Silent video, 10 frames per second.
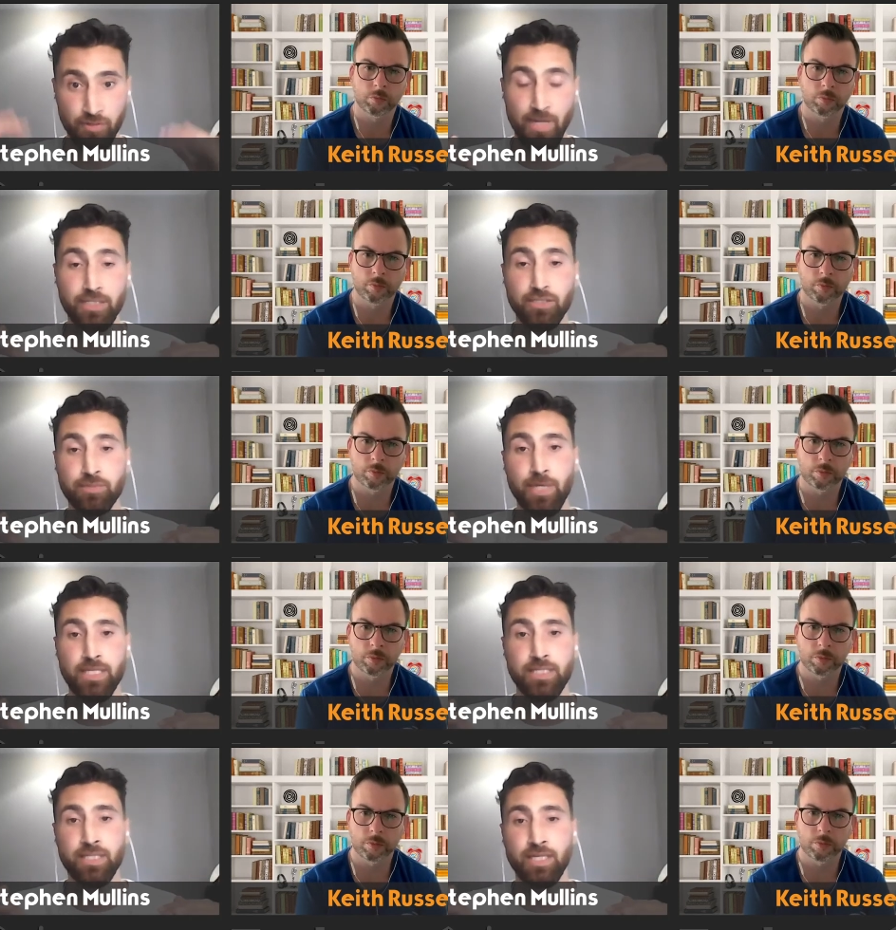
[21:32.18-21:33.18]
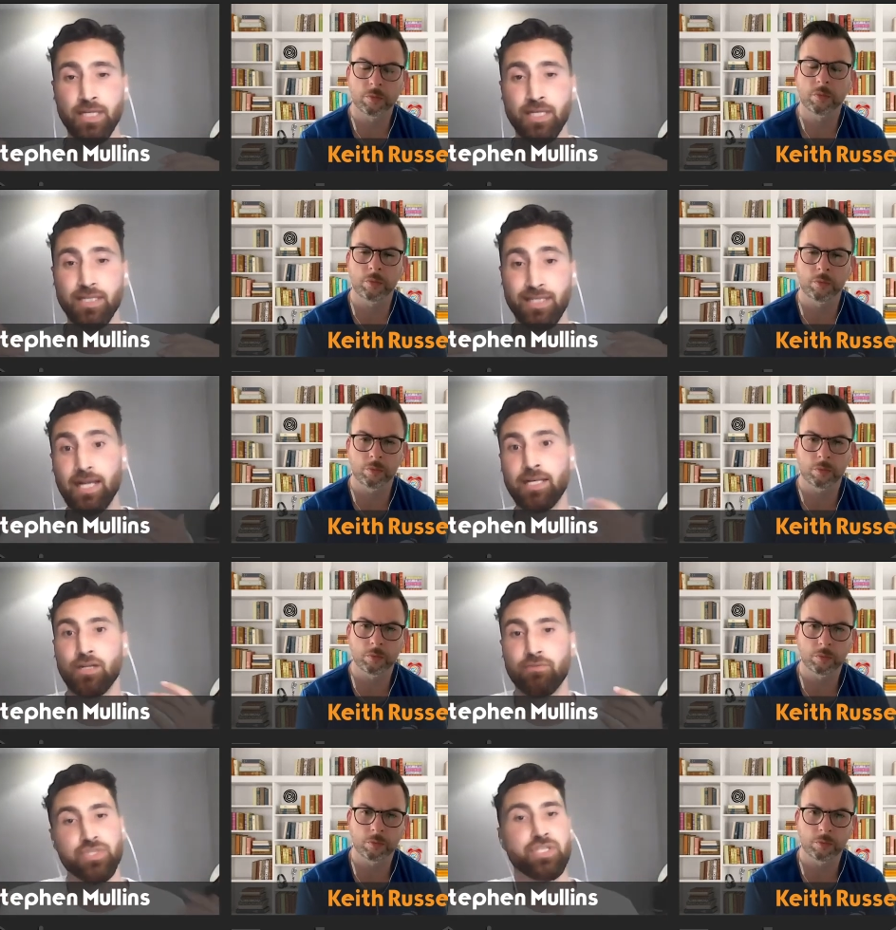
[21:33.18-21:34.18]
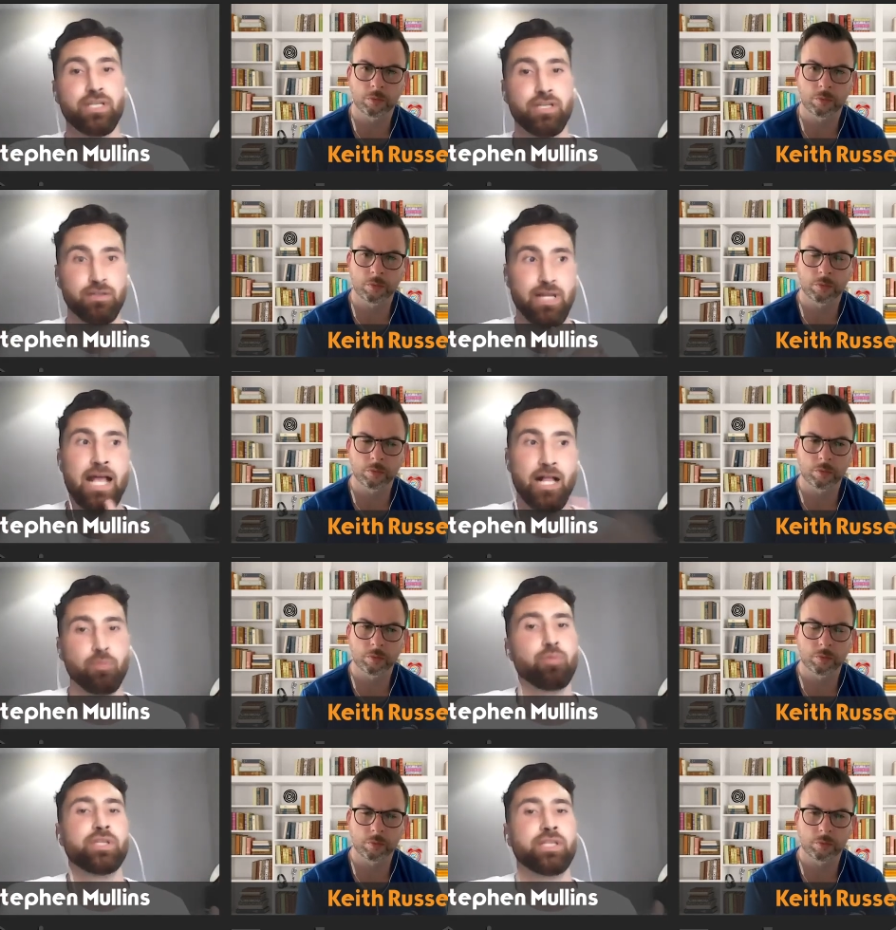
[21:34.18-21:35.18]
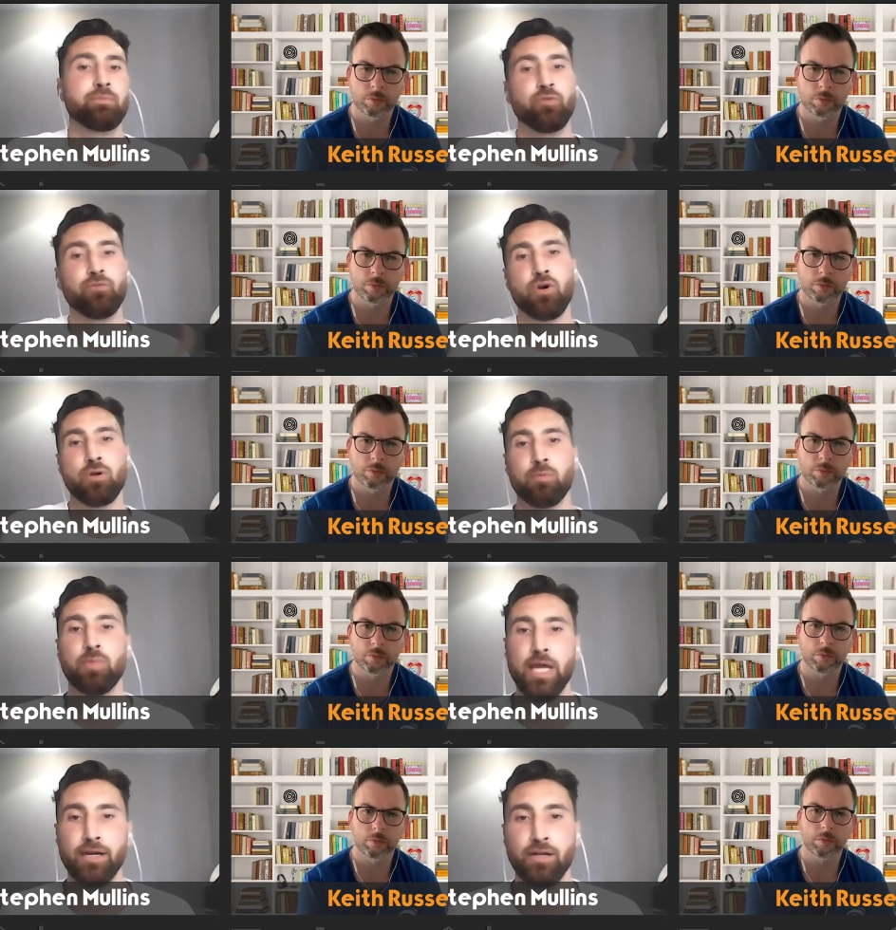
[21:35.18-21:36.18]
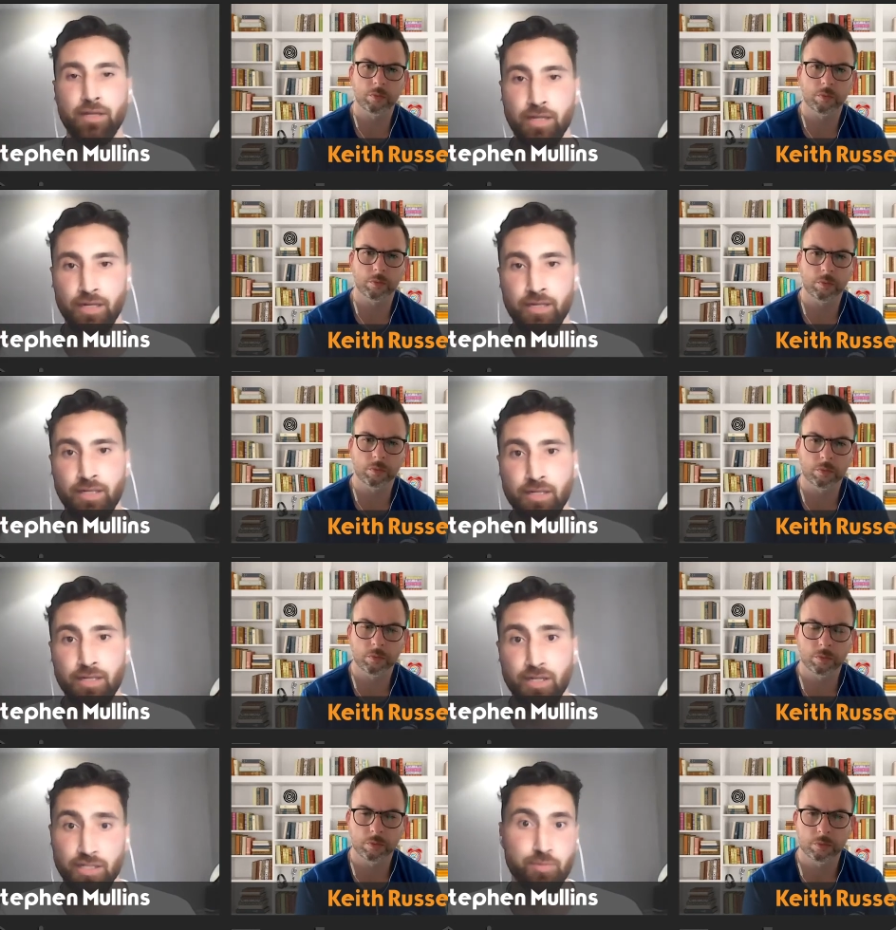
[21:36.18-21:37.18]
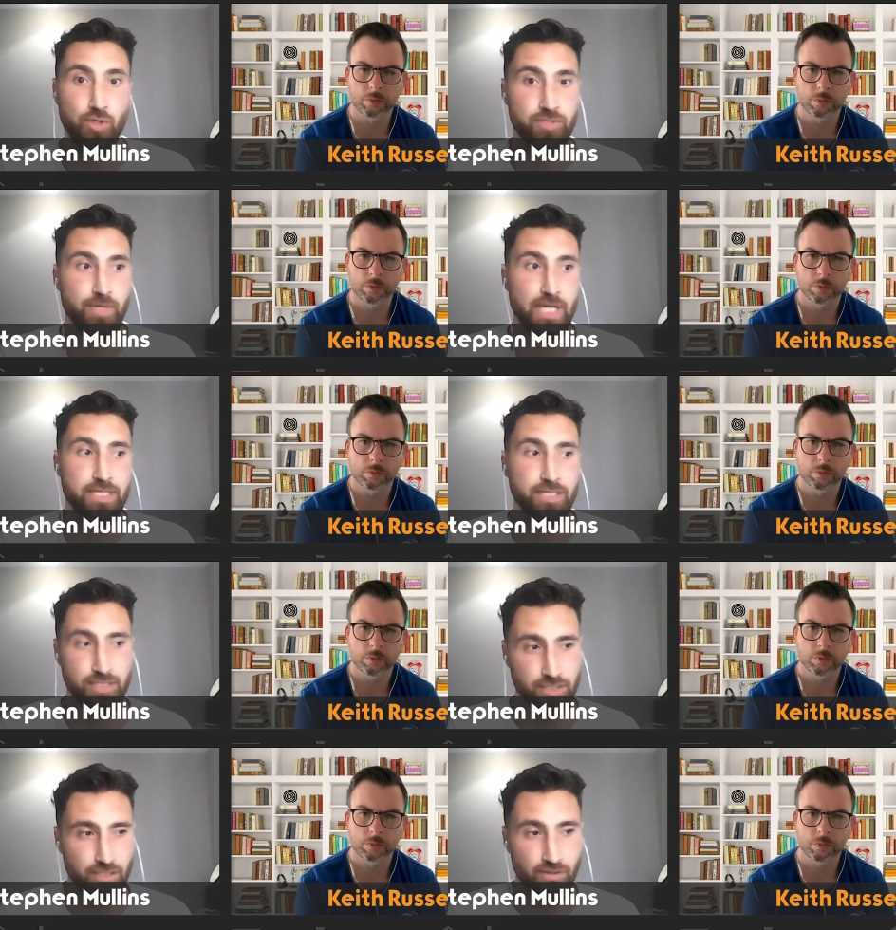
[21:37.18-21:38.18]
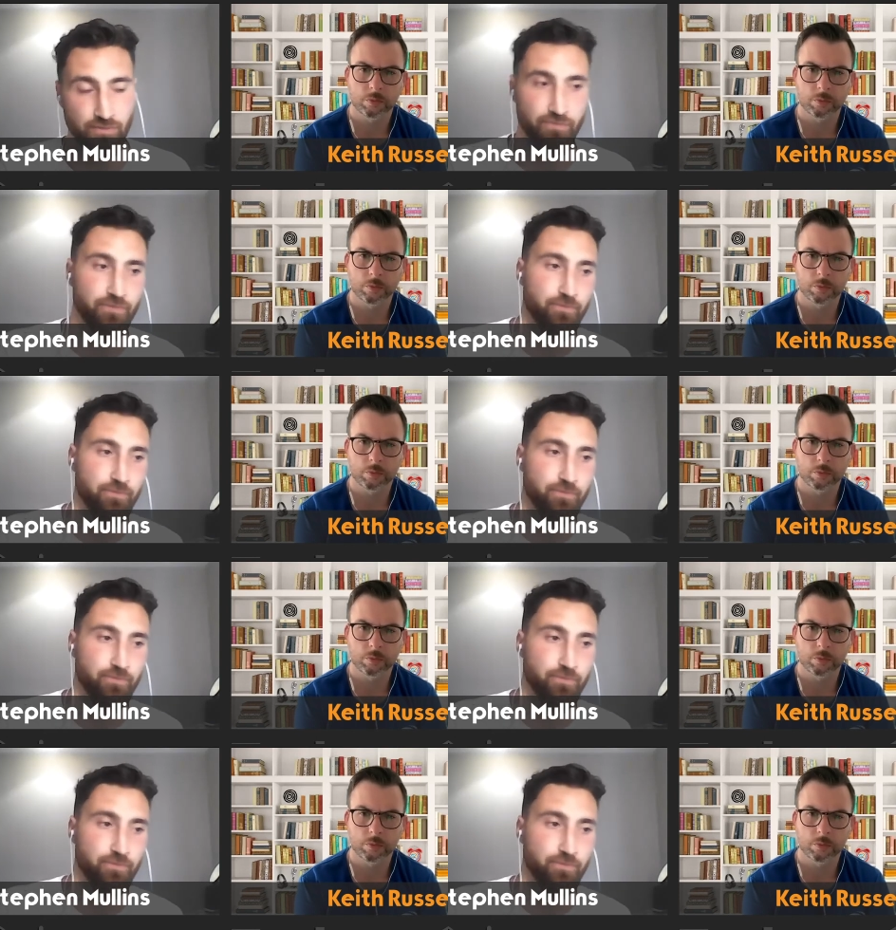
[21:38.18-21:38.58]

Speaker 1: the mental space, mm. that can obviously help with then performing better on a on a sports basis of